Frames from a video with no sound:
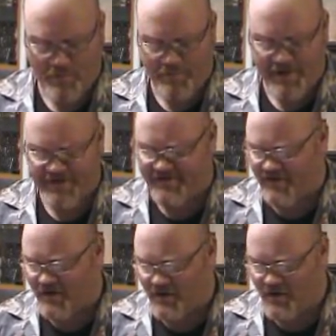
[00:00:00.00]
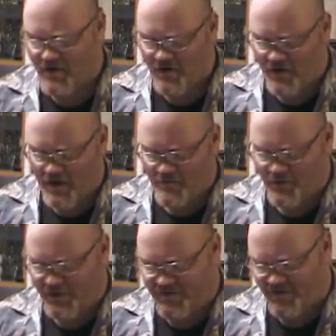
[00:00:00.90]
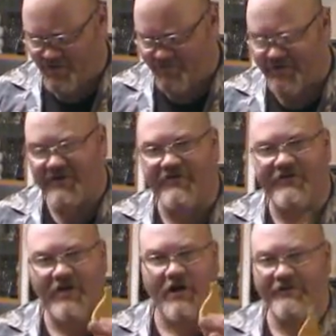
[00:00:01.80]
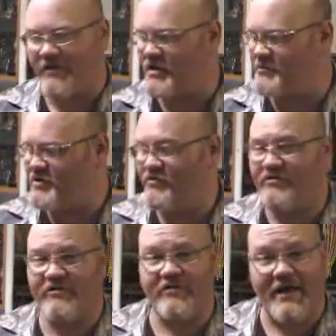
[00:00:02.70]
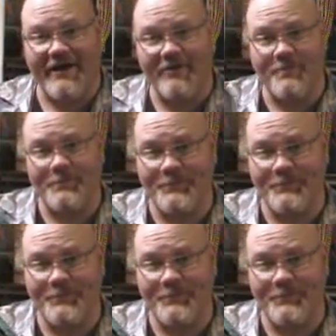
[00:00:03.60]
But I'm going to finish these off, and I'm going to use this lacquer,